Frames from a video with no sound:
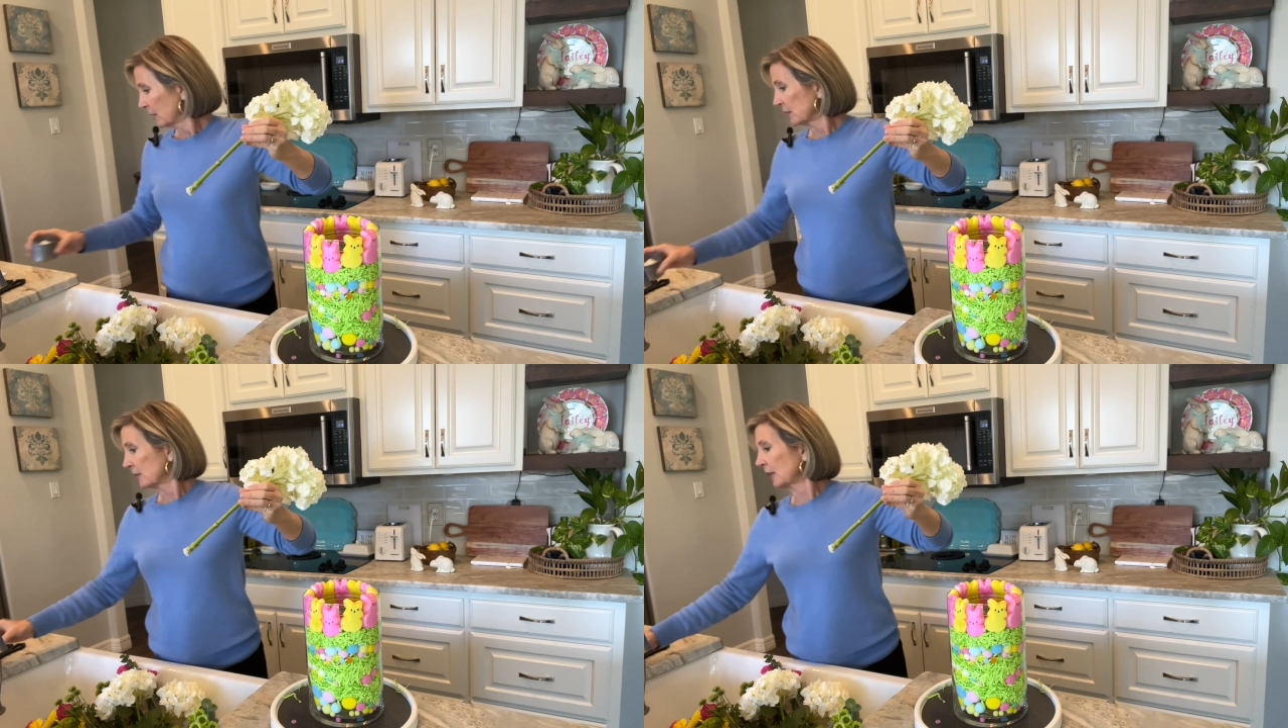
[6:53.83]

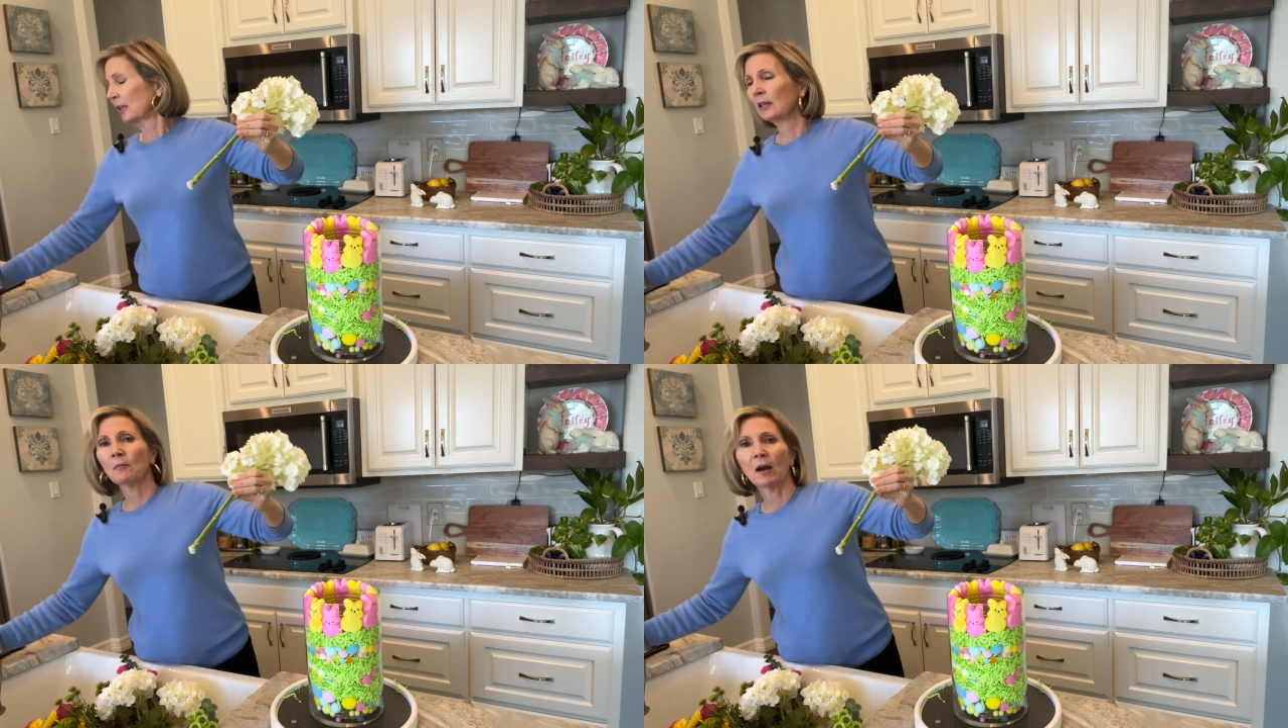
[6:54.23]

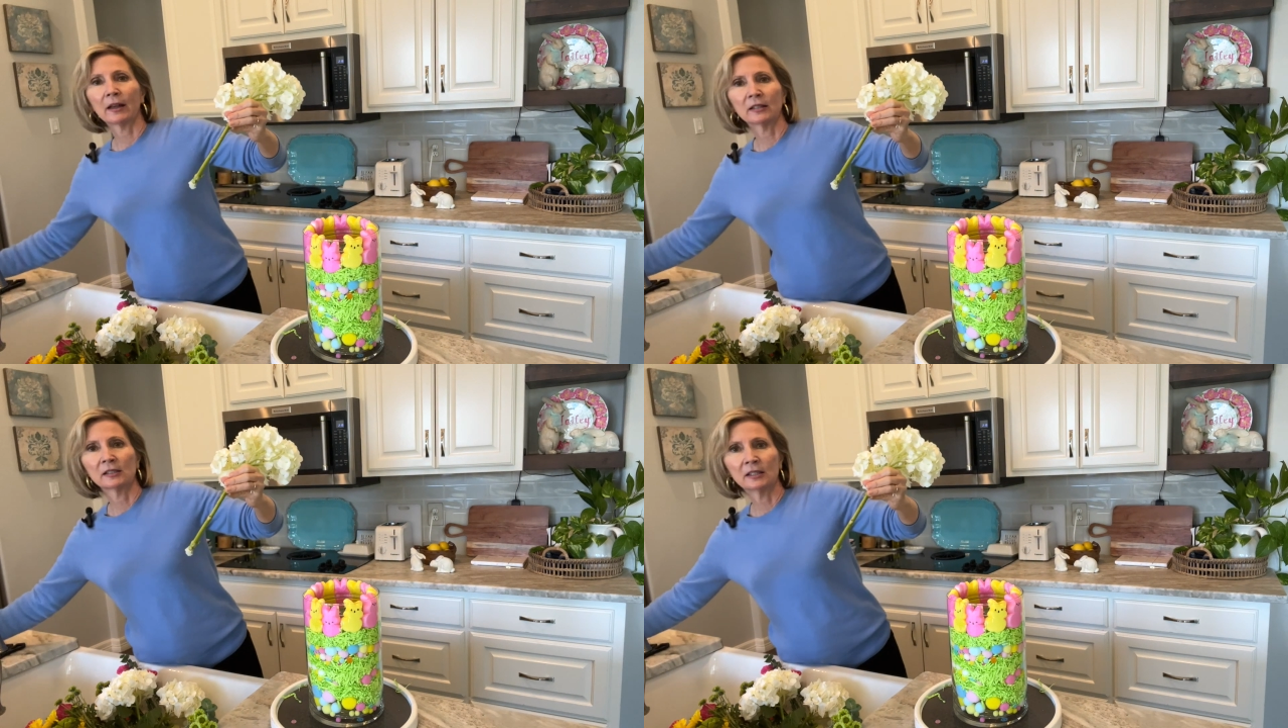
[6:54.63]
sticking
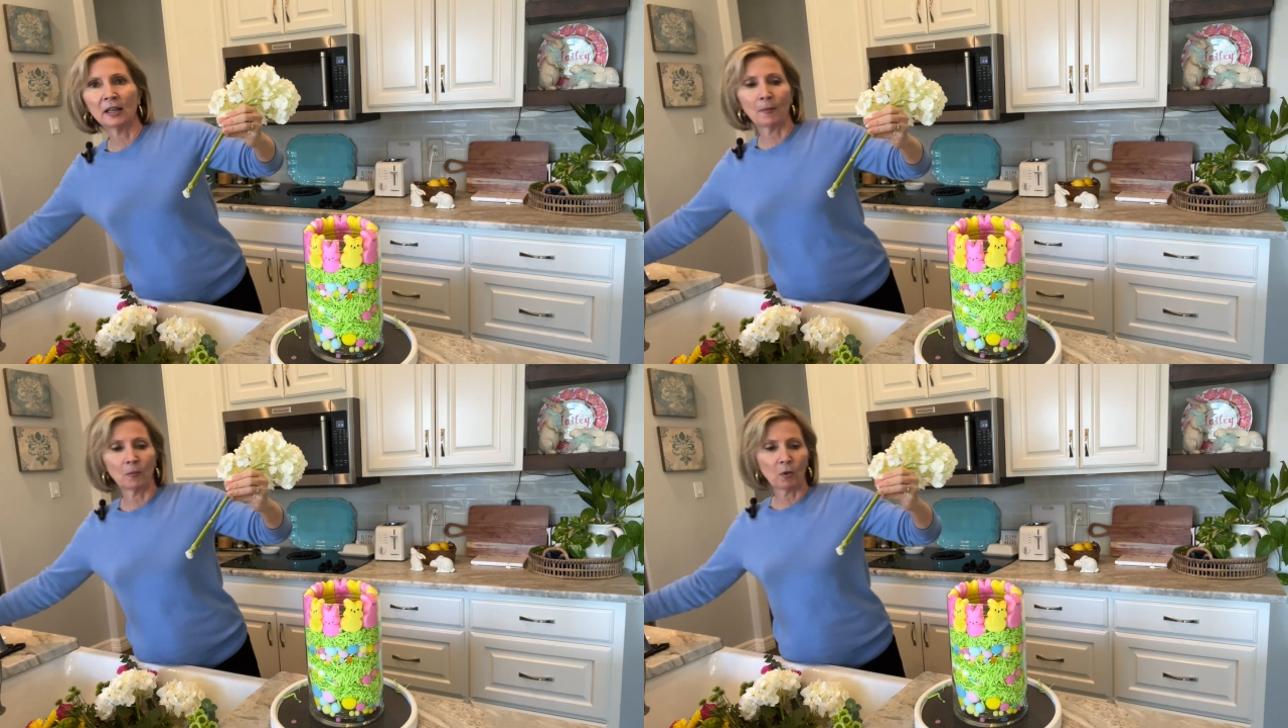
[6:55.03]
my
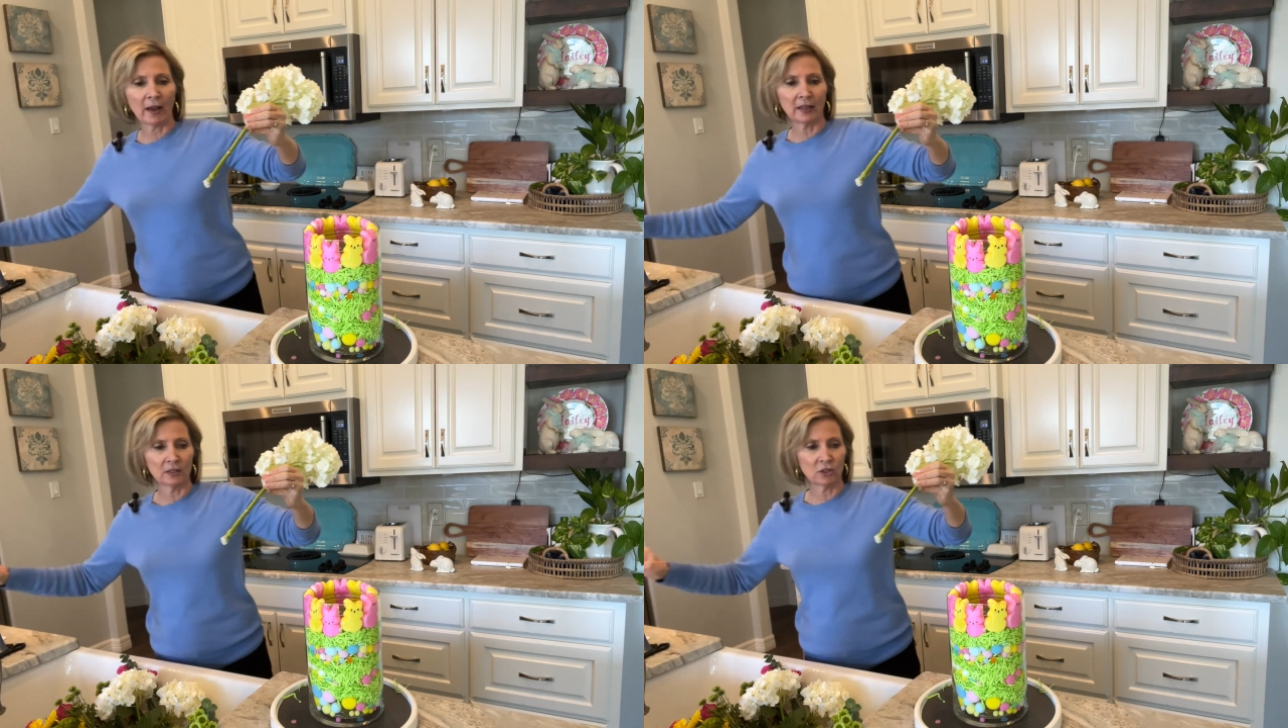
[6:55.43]
stem
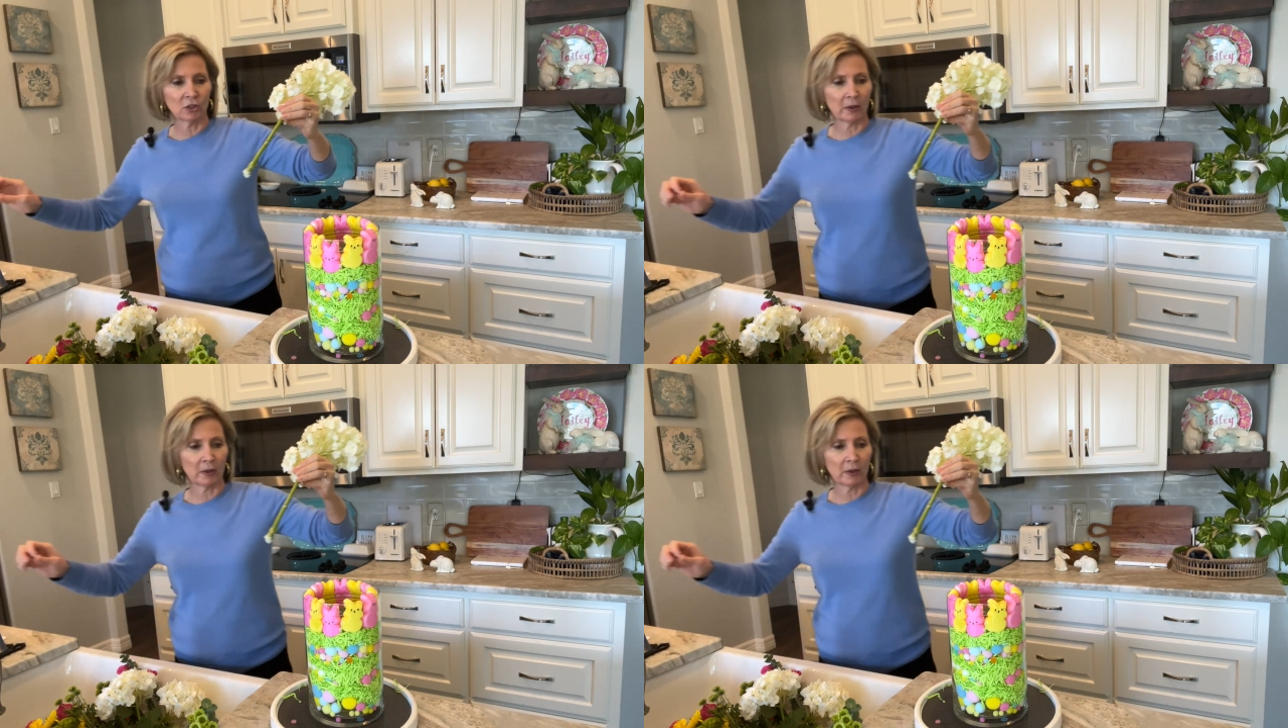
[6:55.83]
right into